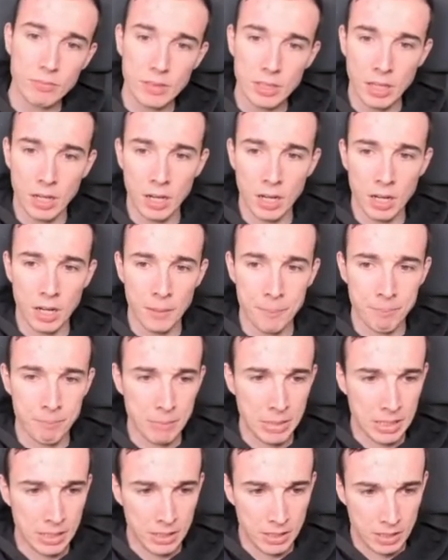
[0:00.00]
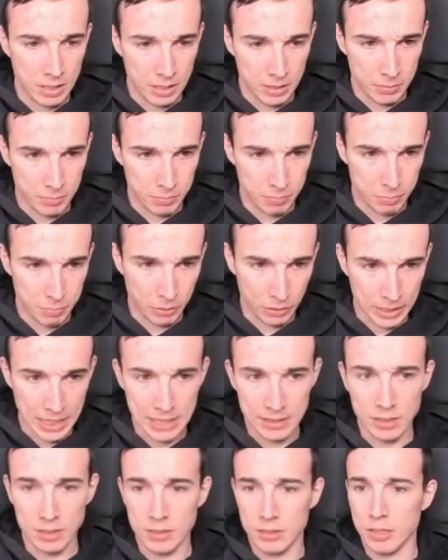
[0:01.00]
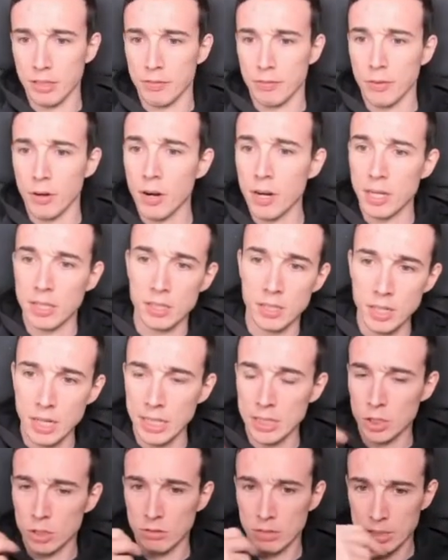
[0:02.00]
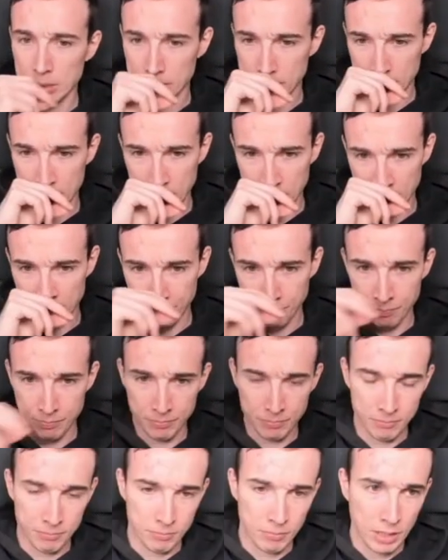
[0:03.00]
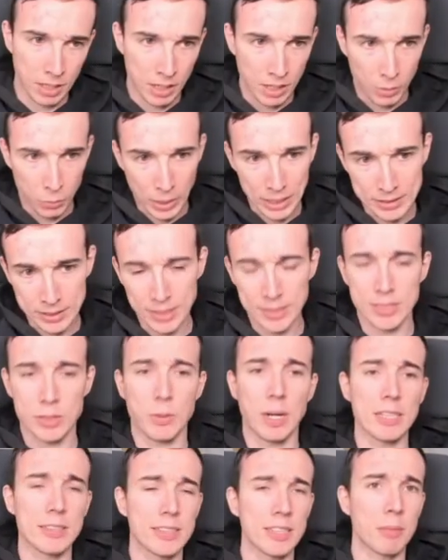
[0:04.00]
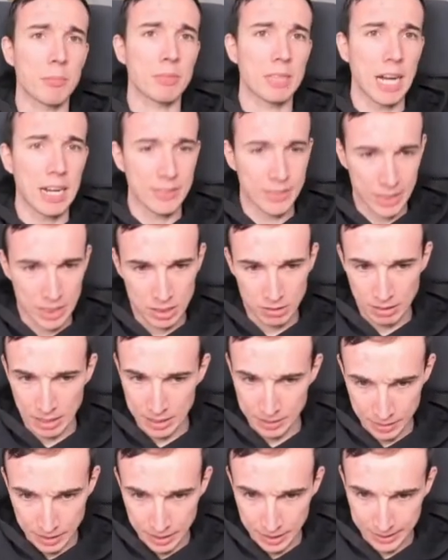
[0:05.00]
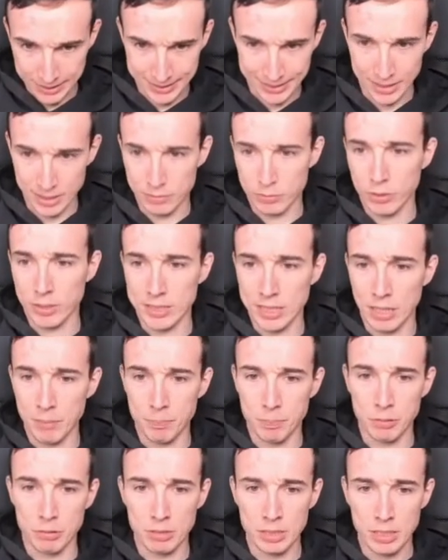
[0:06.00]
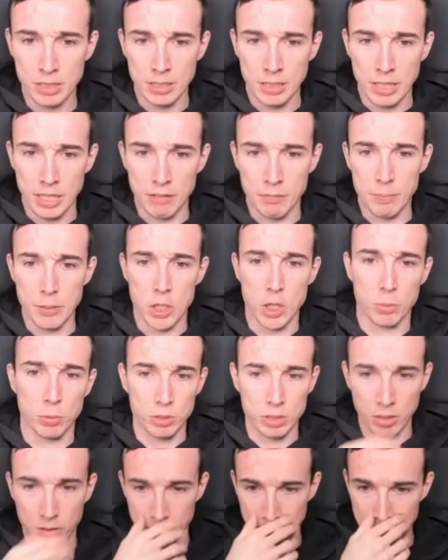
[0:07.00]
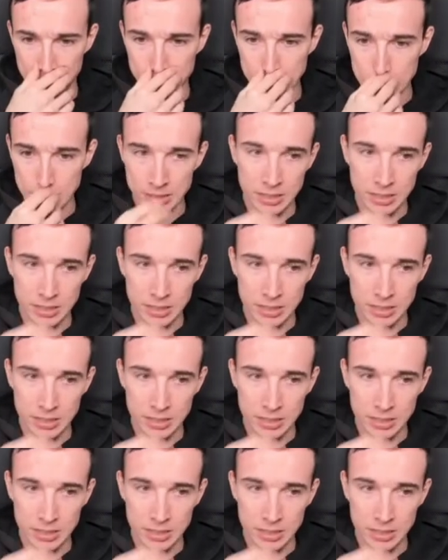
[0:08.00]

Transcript: um, protecting d4, and here actually uh, white has quite some tactical ideas here. For example, if bishop to d7,